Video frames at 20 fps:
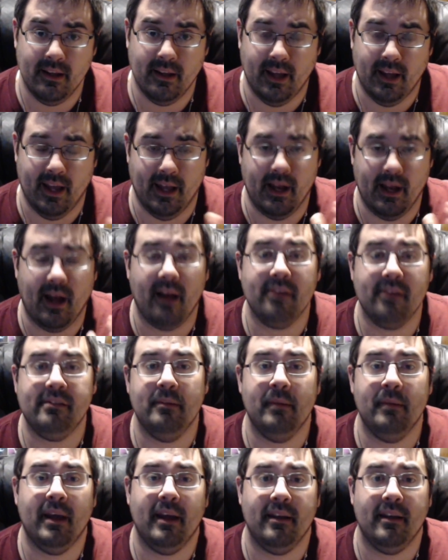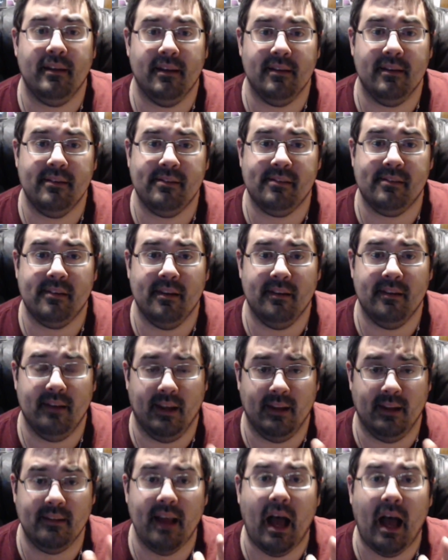and Ozymandias
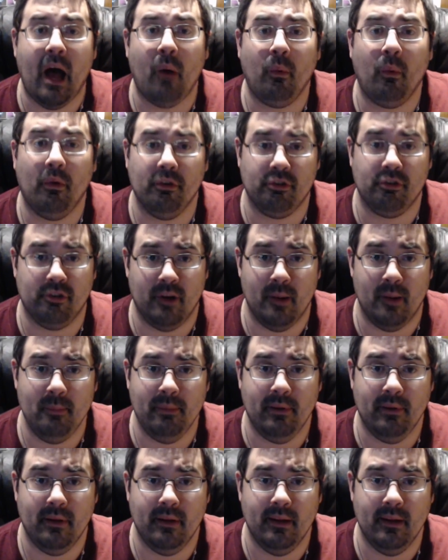take the Owl ship